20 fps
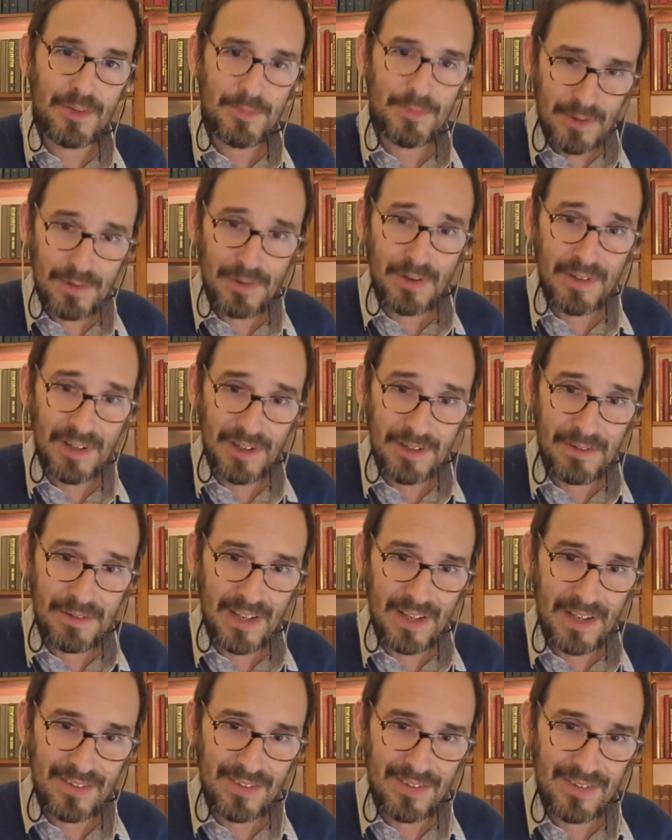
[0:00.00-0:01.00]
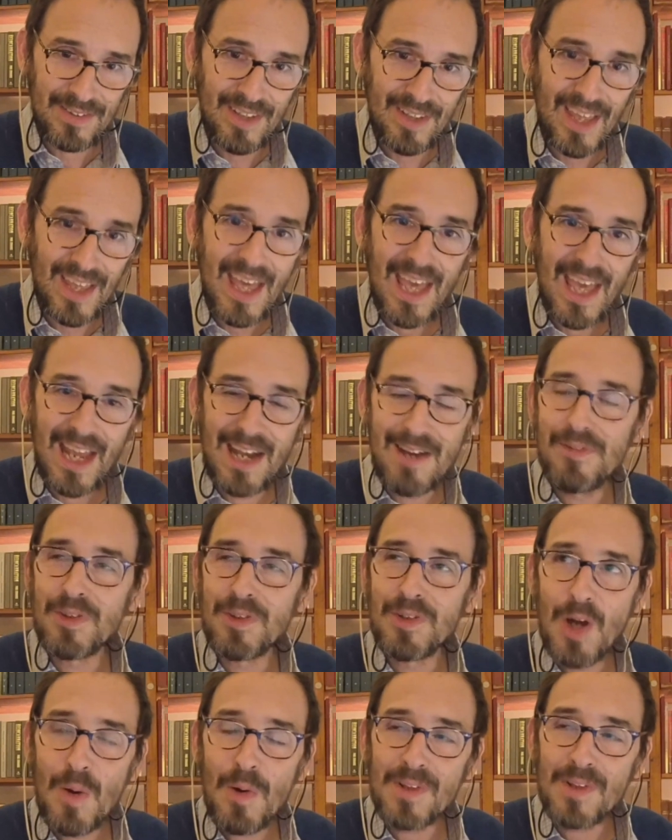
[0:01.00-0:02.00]
and respiratory arrests. And
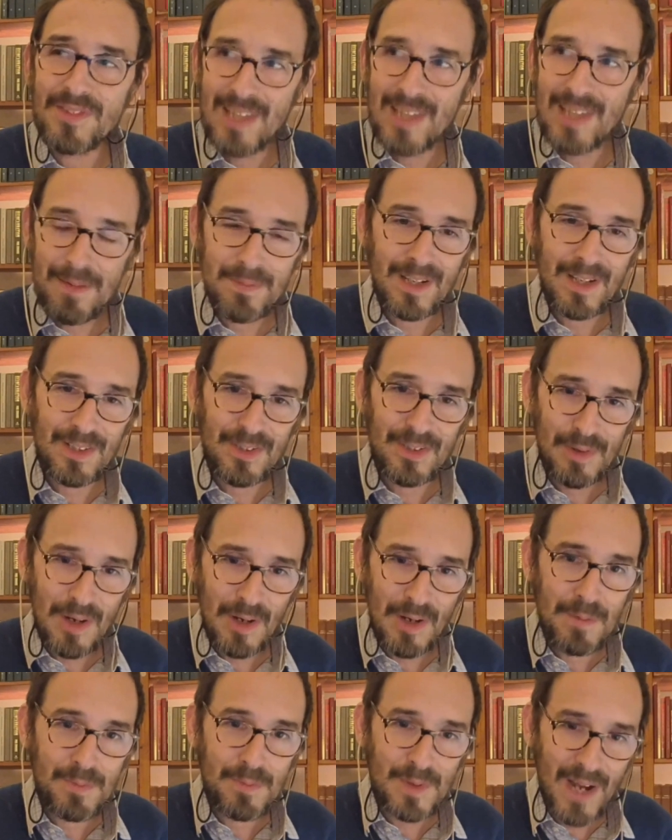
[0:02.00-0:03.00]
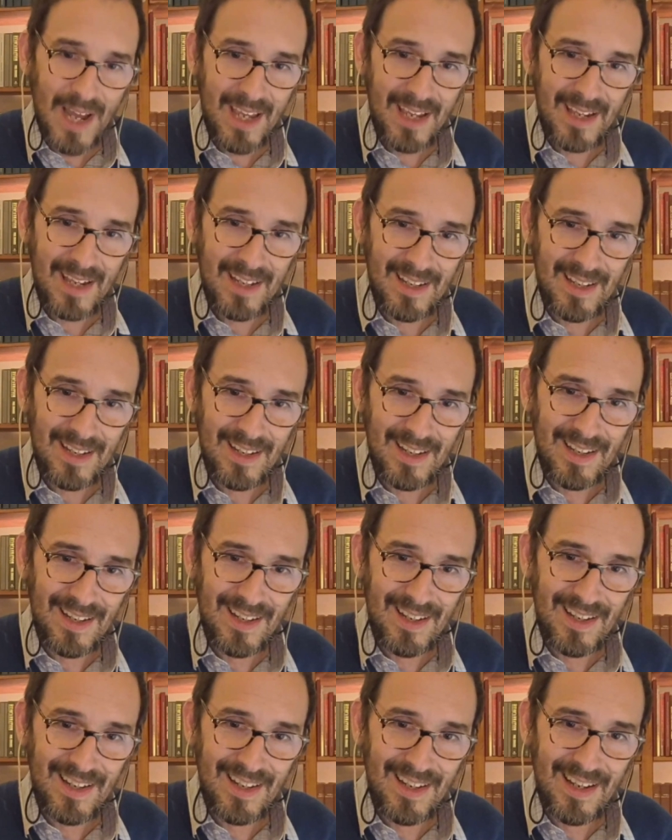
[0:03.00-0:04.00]
if you know what's happening to our brain,
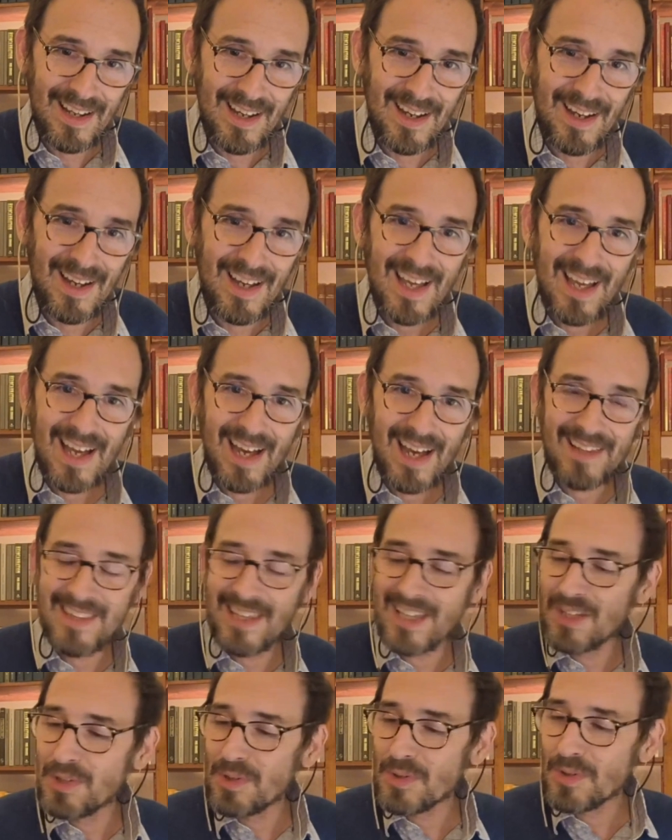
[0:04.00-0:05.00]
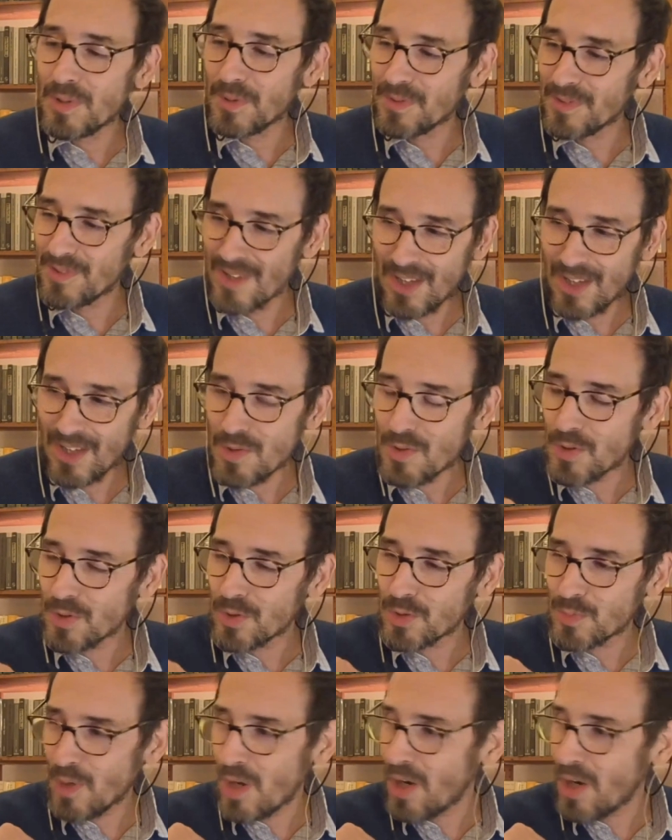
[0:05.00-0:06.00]
I think you
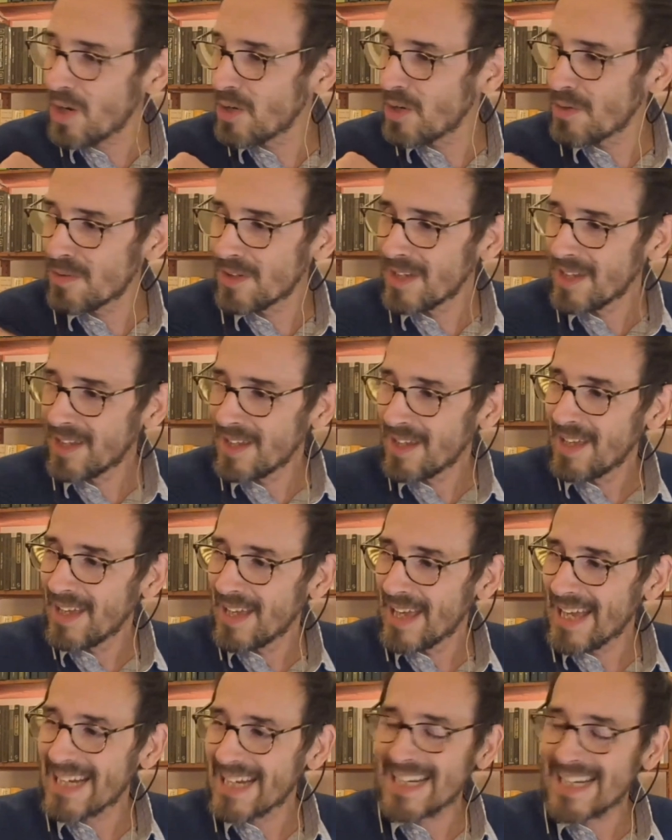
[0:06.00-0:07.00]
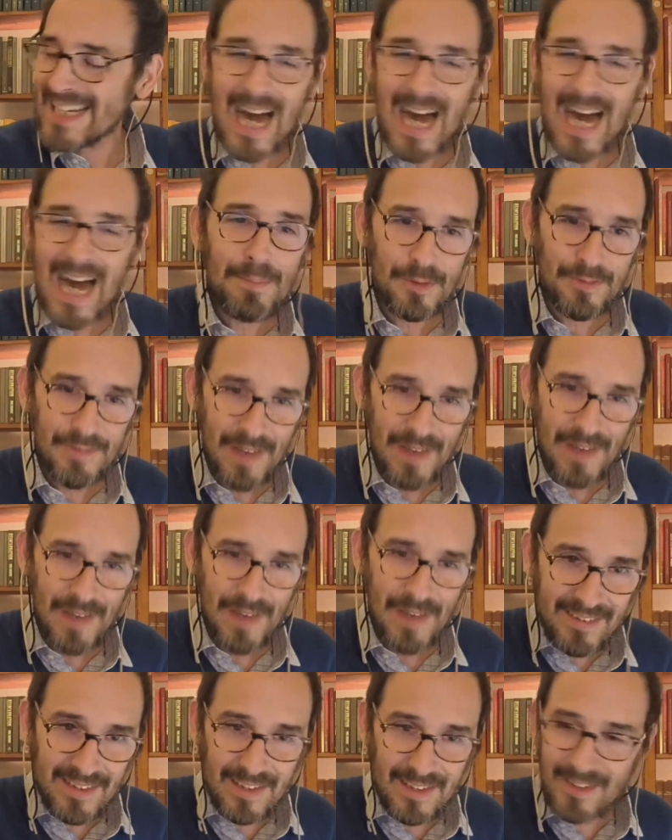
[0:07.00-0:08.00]
could swallow a cup of
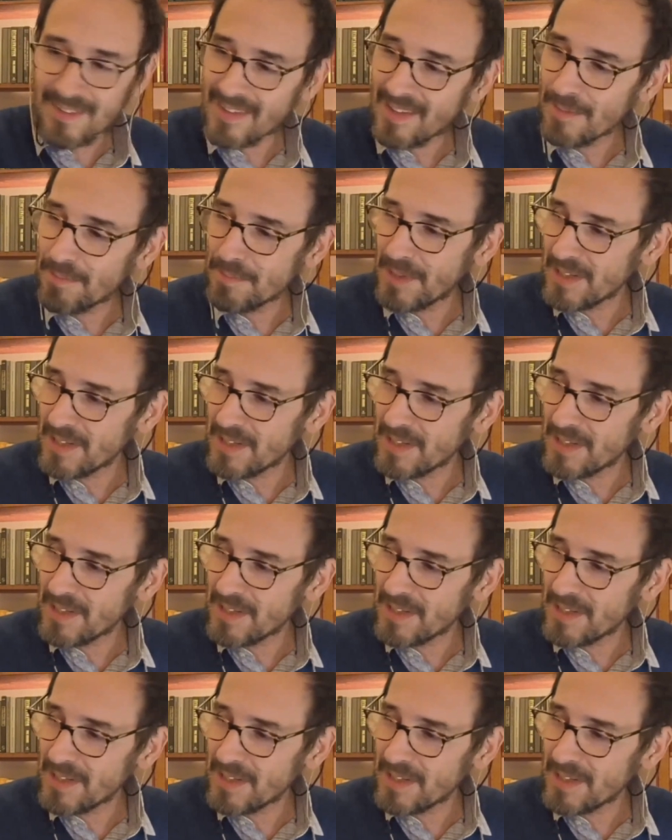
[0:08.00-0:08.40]
acid.